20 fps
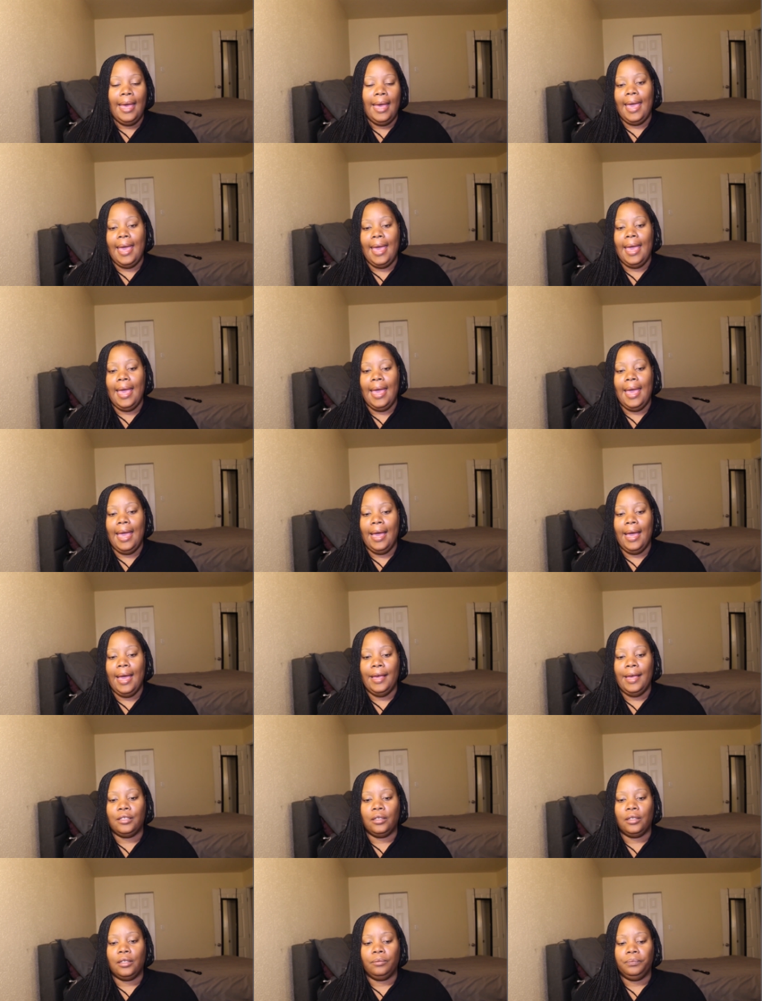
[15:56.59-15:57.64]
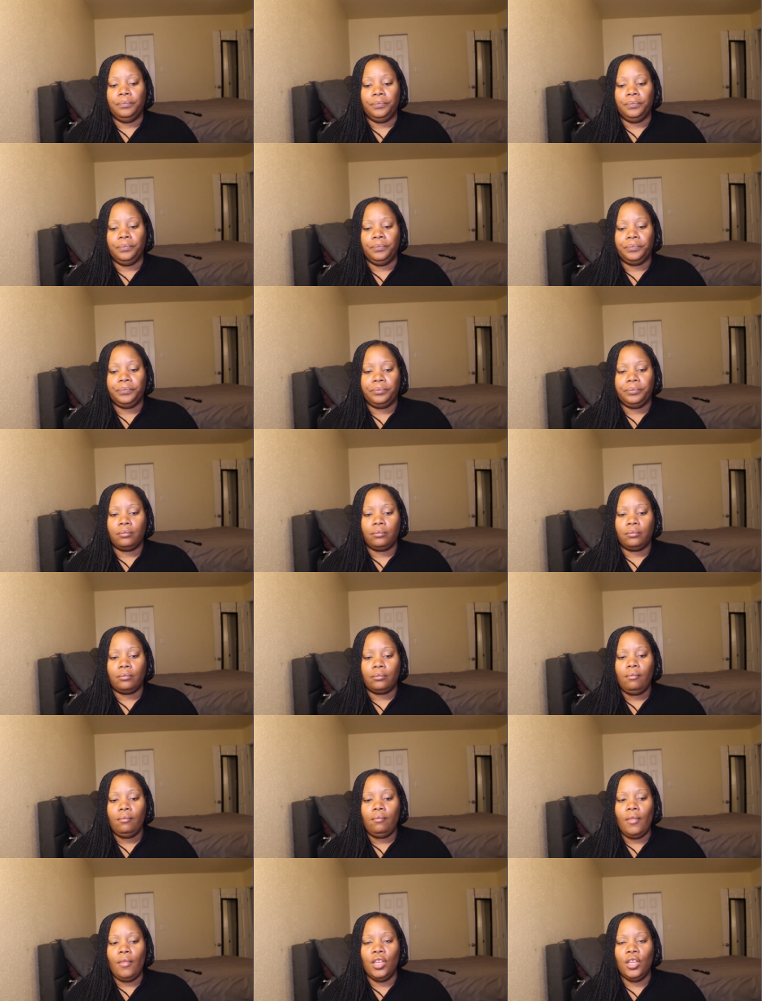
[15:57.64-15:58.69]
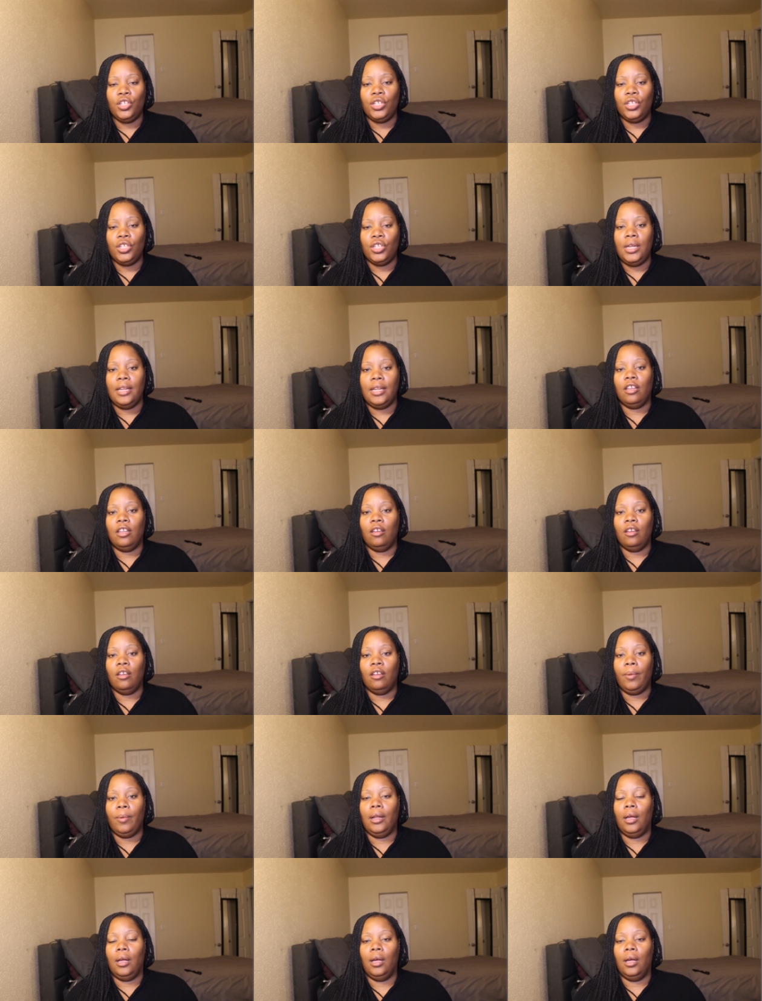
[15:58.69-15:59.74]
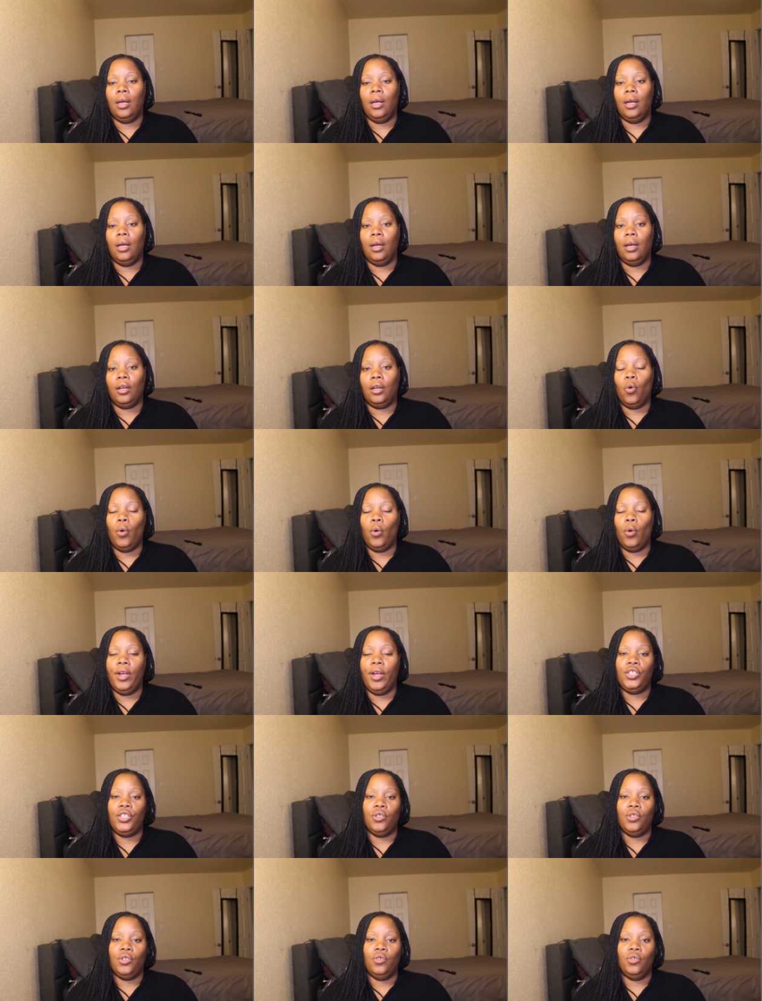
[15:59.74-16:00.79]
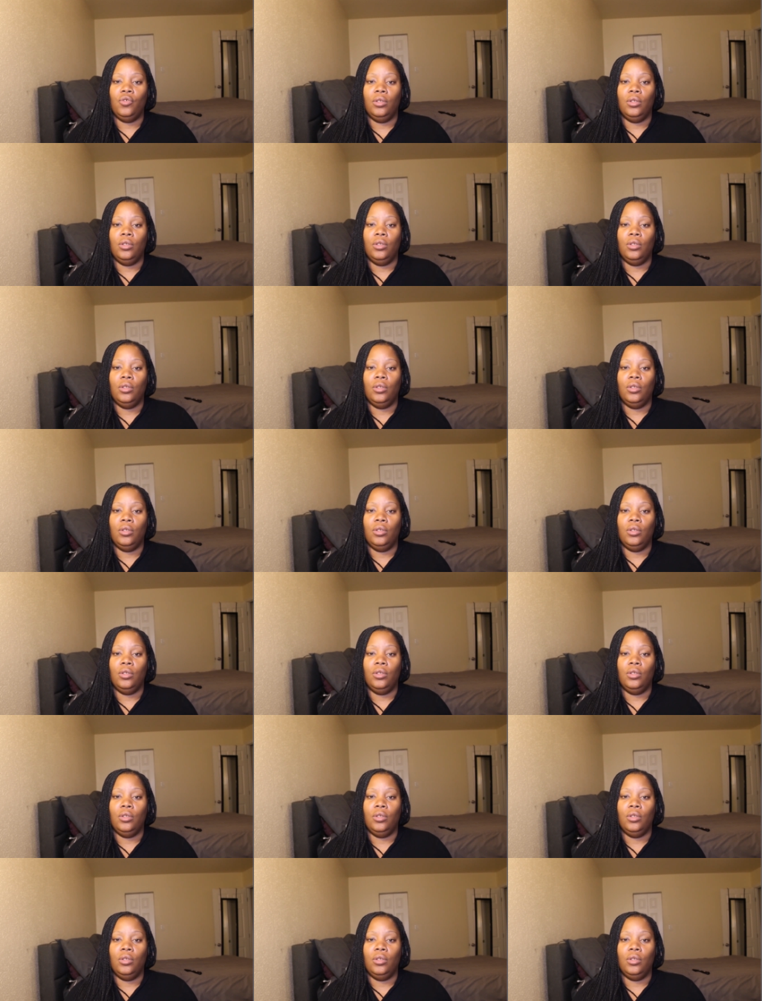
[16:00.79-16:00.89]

And she ended up being going to a